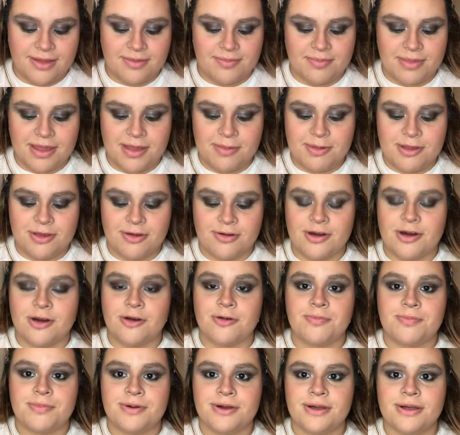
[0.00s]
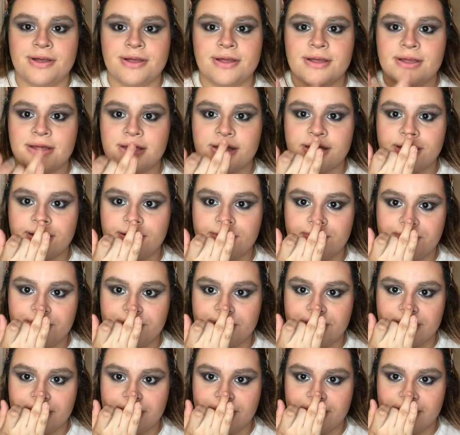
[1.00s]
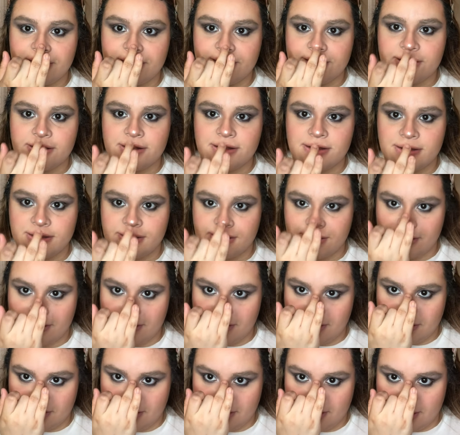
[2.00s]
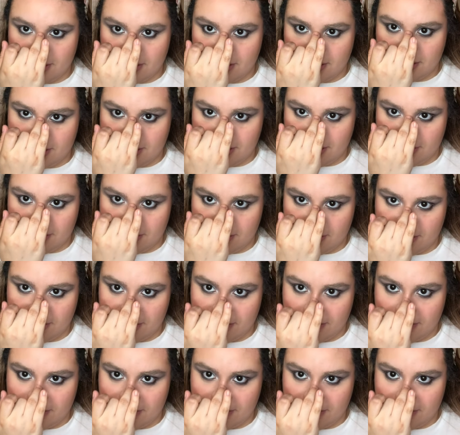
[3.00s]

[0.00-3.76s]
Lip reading: Maybe it'll help. I'll put it here. Here.